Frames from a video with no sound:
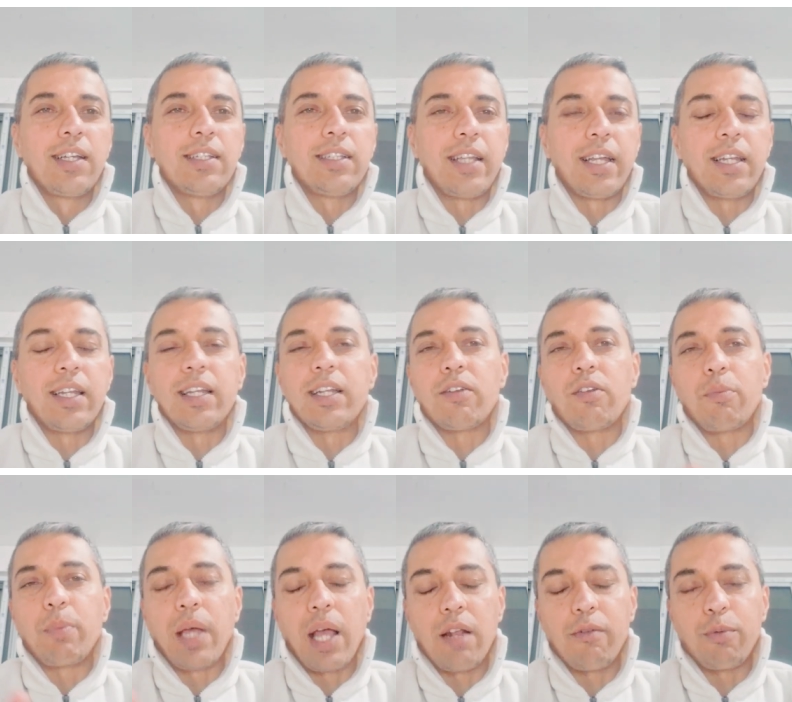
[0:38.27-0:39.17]
then it will
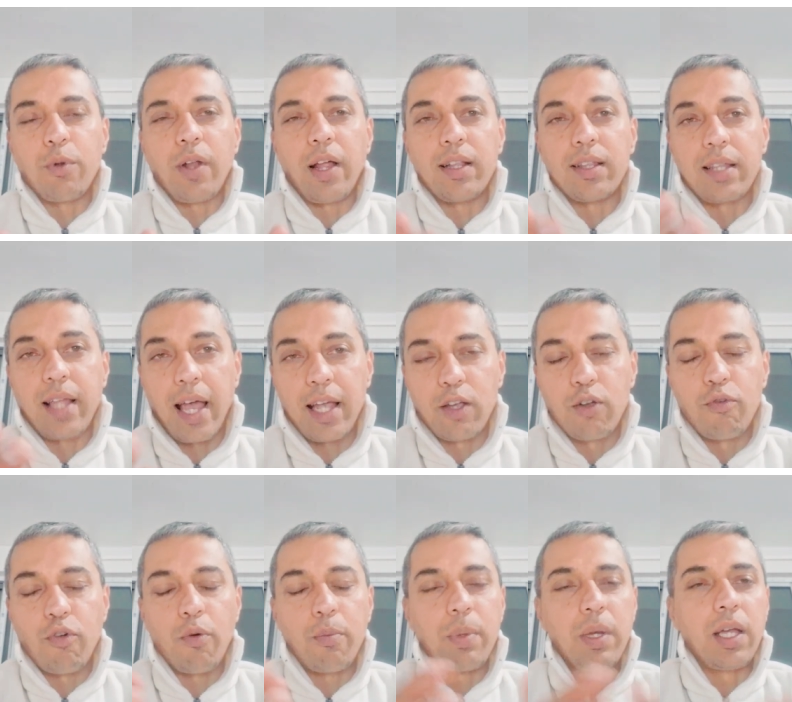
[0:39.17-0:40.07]
be helpful and thank you
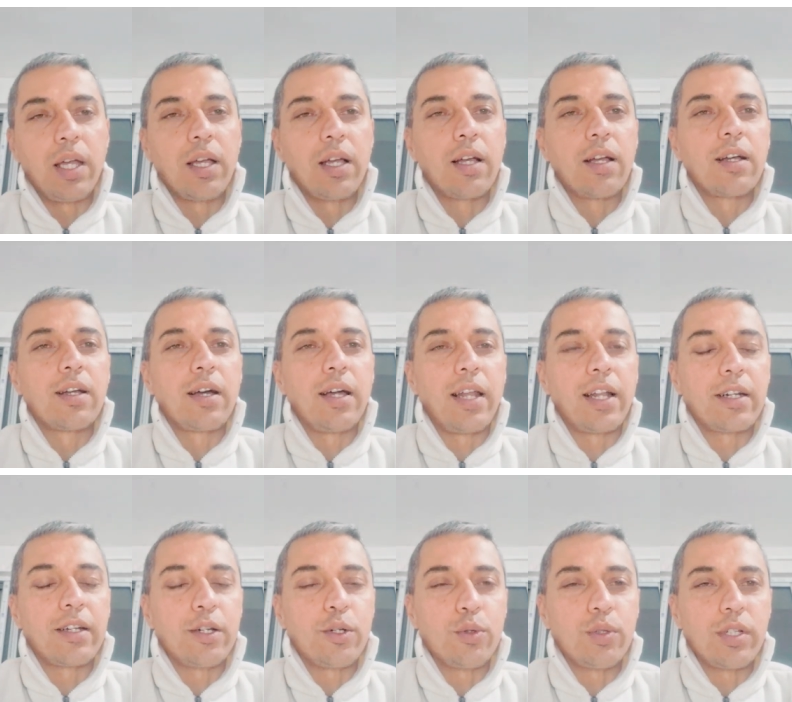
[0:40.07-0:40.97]
for being
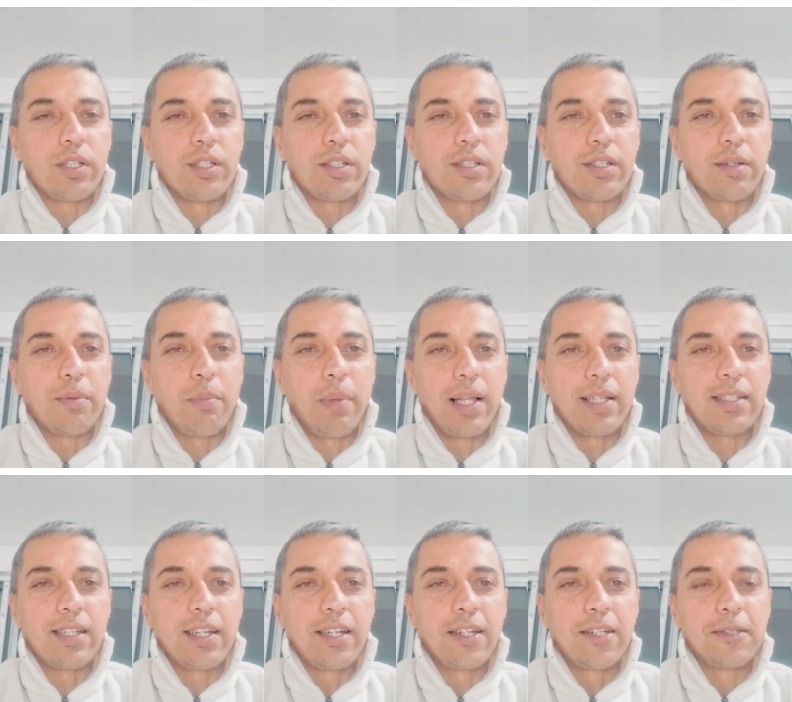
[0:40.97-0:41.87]
connected to this
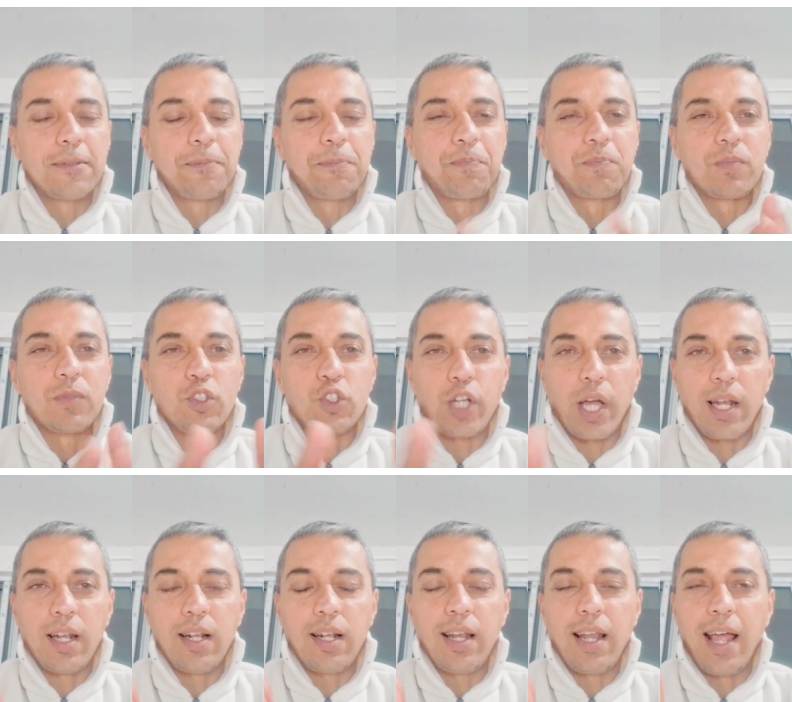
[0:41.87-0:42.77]
blessing
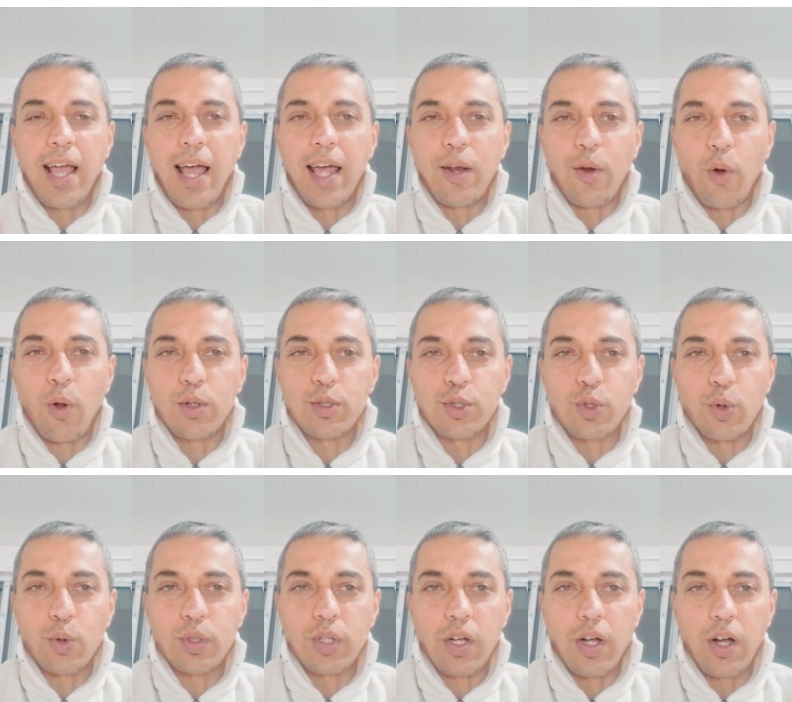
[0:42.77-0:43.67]
channel and
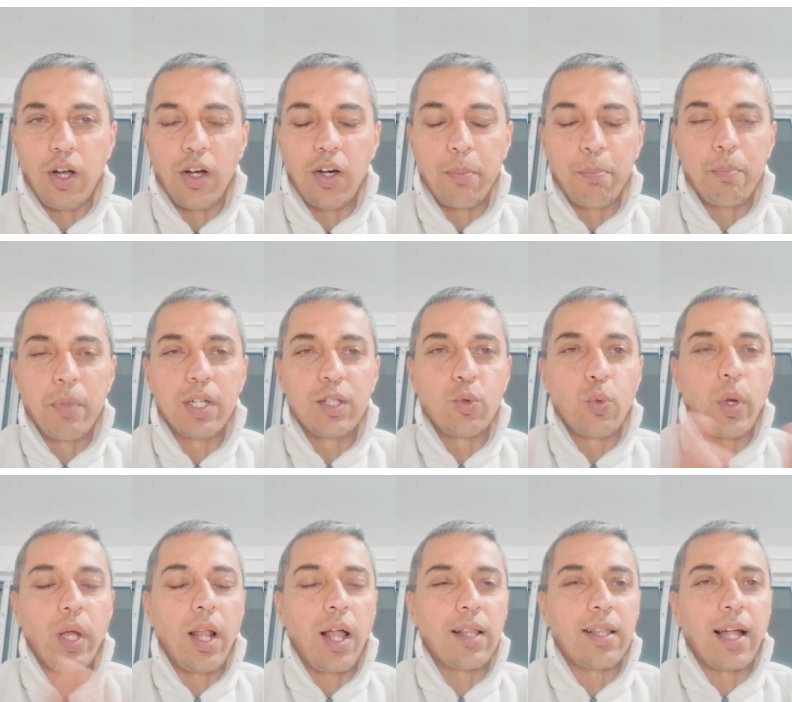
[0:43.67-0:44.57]
also the amrit
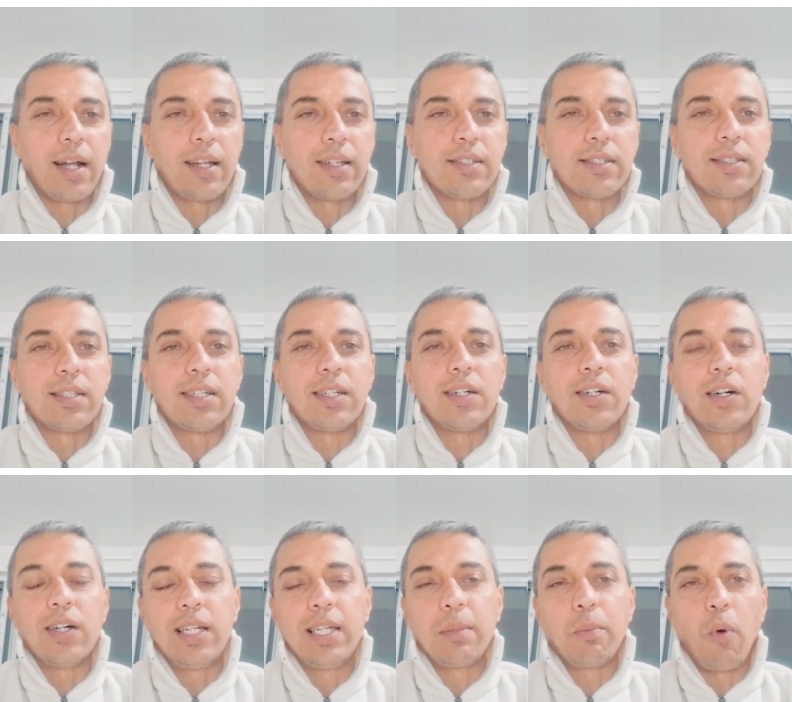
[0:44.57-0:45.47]
vela that is the
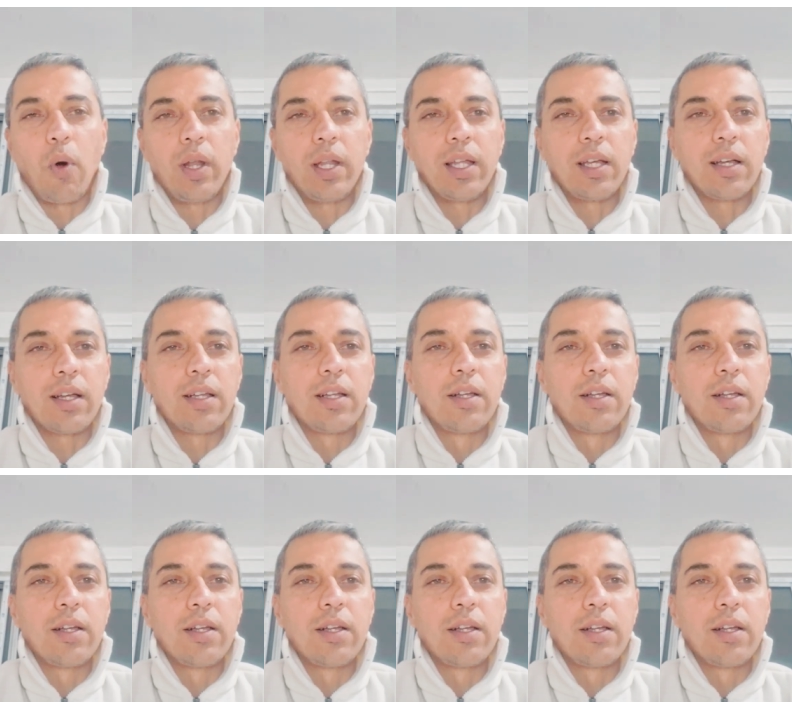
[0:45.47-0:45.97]
early morning